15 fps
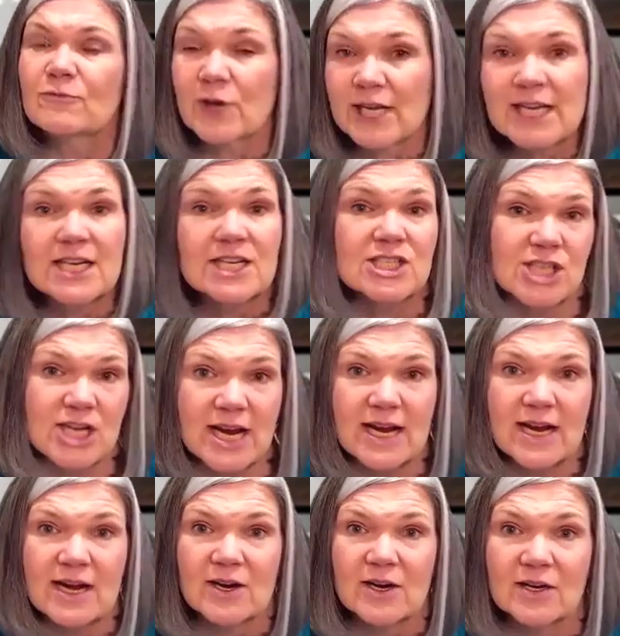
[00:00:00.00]
freaking
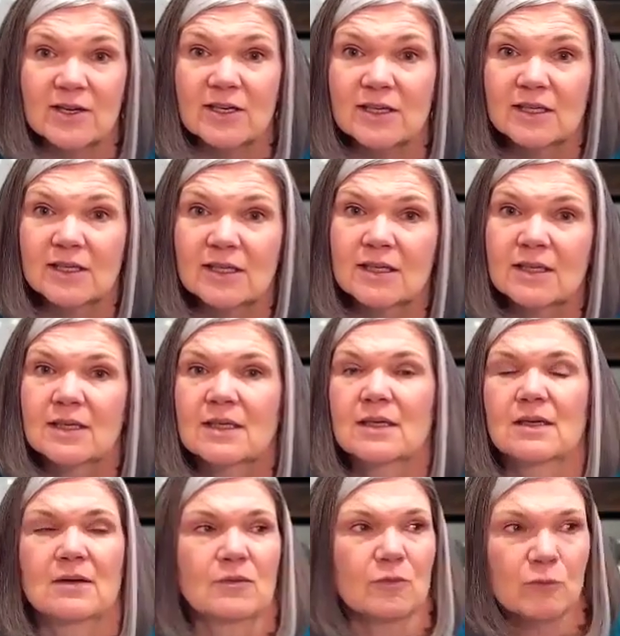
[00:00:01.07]
chair.
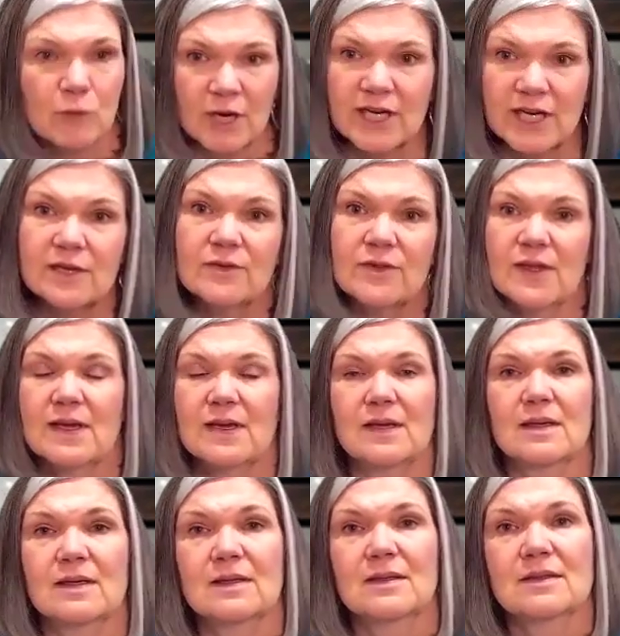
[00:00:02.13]
What do you think?"